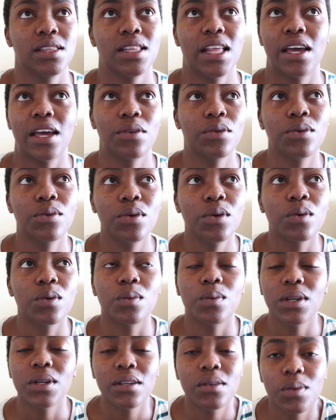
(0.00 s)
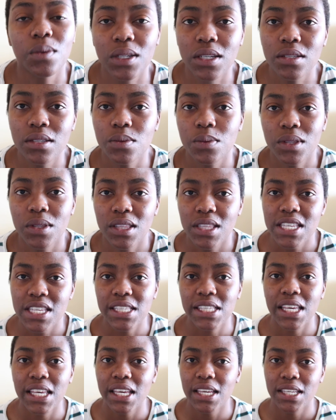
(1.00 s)
I don't know what is with
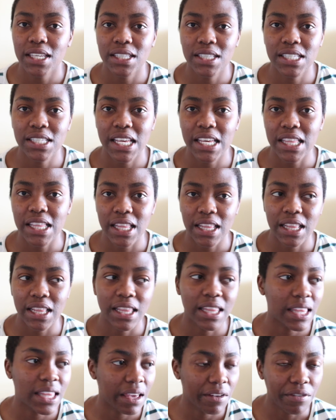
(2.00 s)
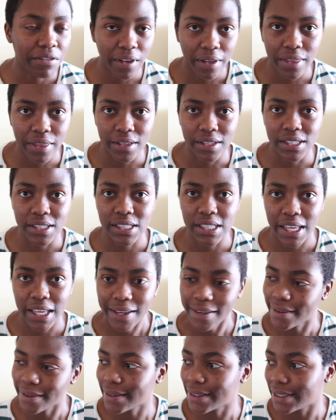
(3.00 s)
these kids and their fathers,
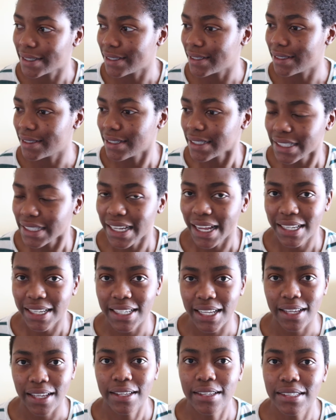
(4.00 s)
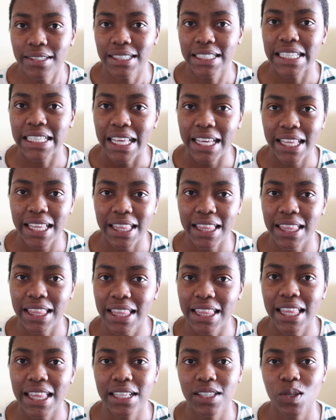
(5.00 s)
like Dada, like
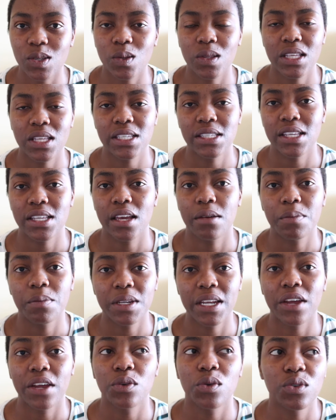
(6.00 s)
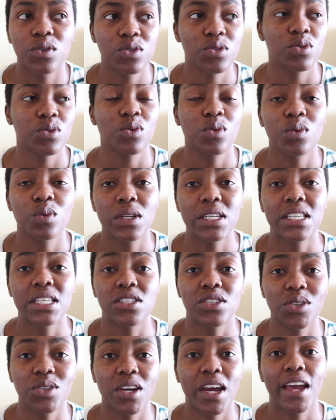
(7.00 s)
that's all they say. But I know Nsoko, when
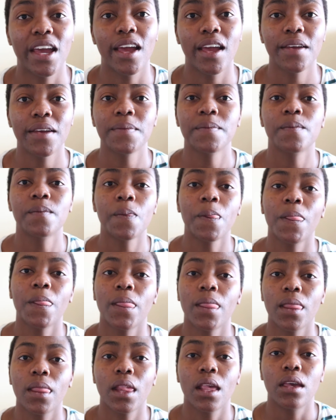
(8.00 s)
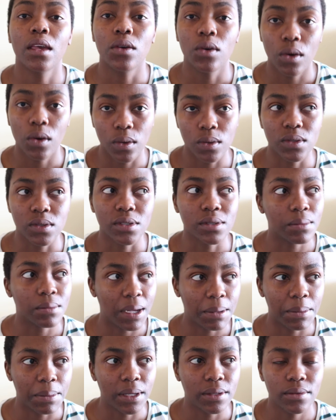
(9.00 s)
he's crying, he calls
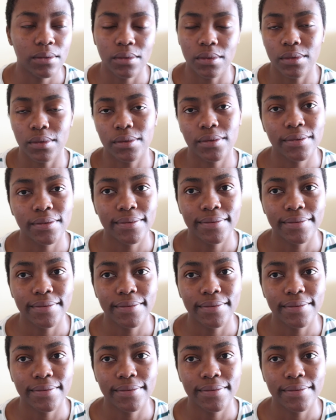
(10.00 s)
Mama, so